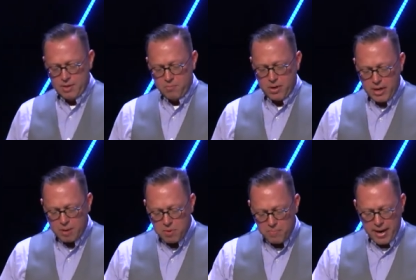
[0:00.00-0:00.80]
But you got to
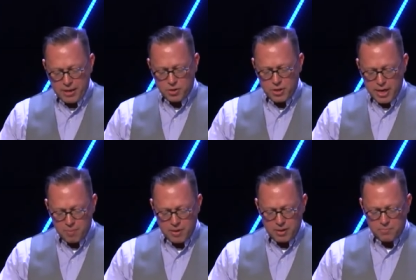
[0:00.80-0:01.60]
be patient. You got to
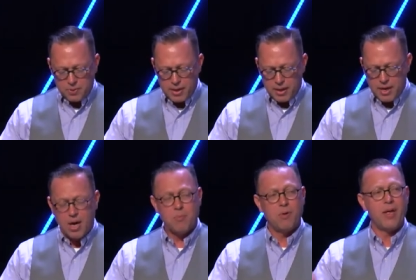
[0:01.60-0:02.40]
be completely
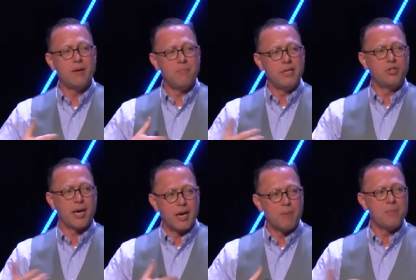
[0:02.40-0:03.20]
humble. That means you got
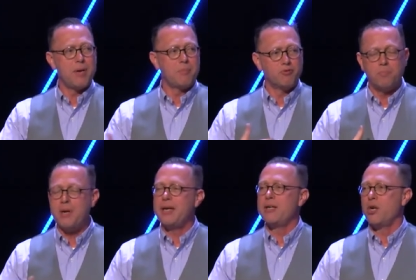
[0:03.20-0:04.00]
to let people
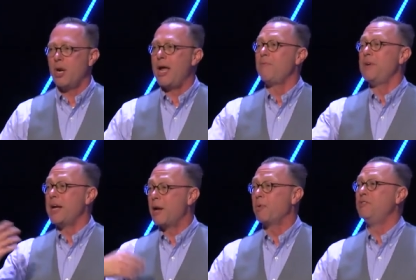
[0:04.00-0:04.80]
speak into your life and you
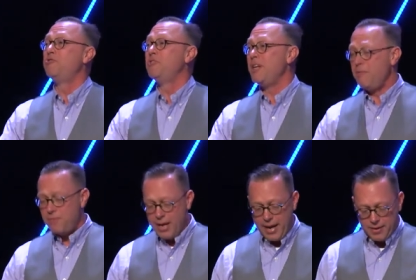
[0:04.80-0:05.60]
got to receive
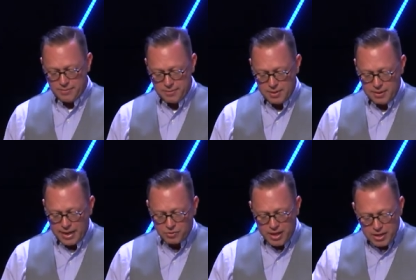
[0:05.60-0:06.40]
that.
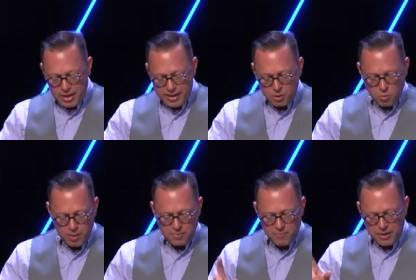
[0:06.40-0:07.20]
That's how you get
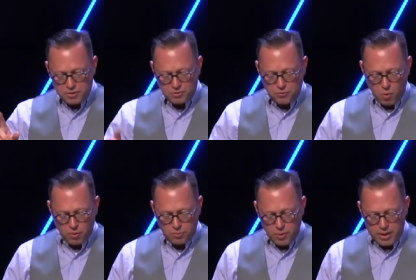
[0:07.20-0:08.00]
equipped. Ephesians 4
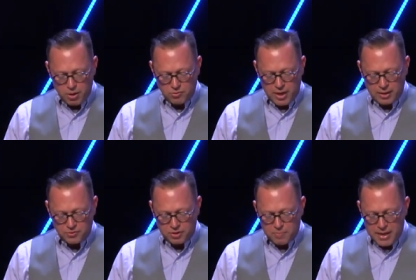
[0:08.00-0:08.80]
3 goes on and
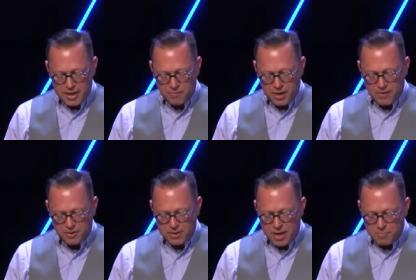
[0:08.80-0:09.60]
says, Make every
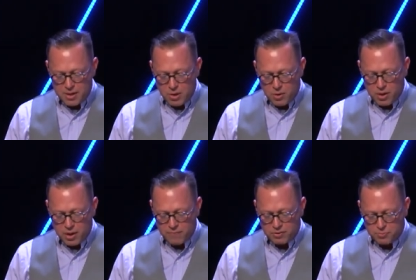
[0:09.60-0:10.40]
effort to keep the unity
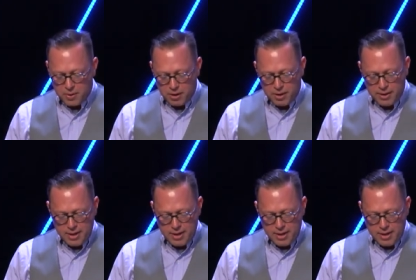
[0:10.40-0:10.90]
of the Spirit